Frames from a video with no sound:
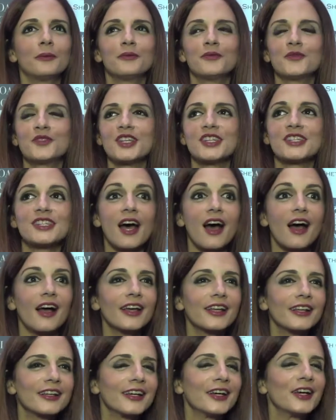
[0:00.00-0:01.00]

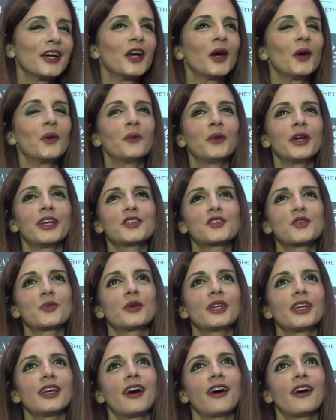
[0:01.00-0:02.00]
design, which
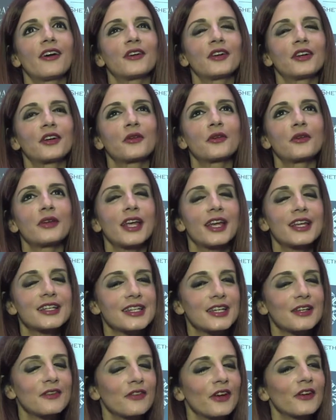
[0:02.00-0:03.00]
we are
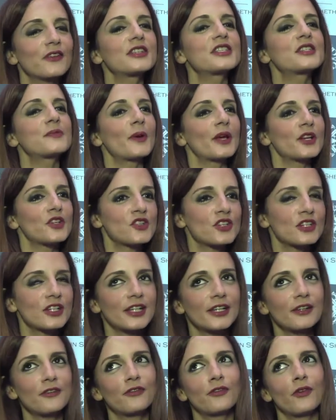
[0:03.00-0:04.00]
creating very
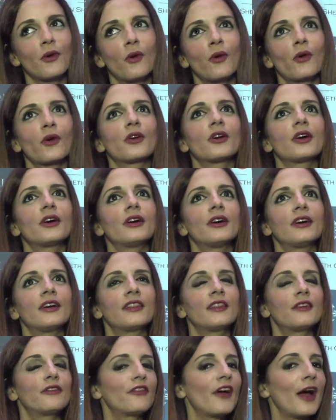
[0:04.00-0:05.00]
specially for
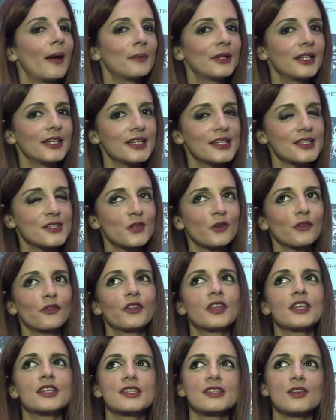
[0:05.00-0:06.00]
the families of
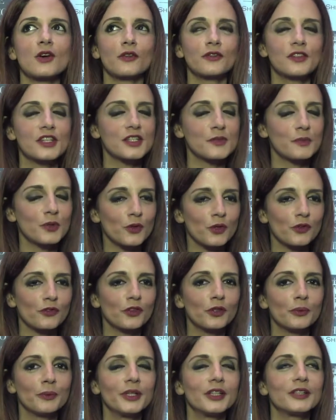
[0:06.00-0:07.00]
this of this
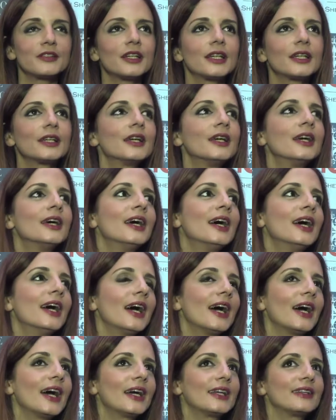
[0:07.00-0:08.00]
beautiful building
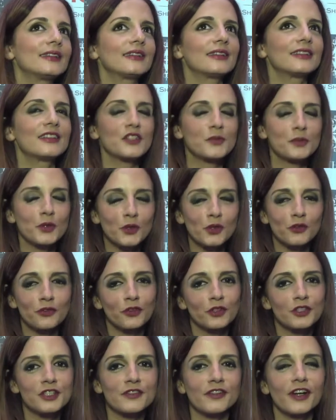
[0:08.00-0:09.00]
and uh, this
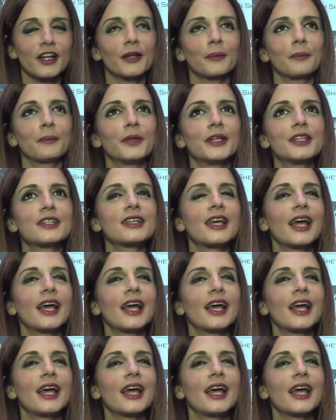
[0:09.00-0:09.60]
beautiful development.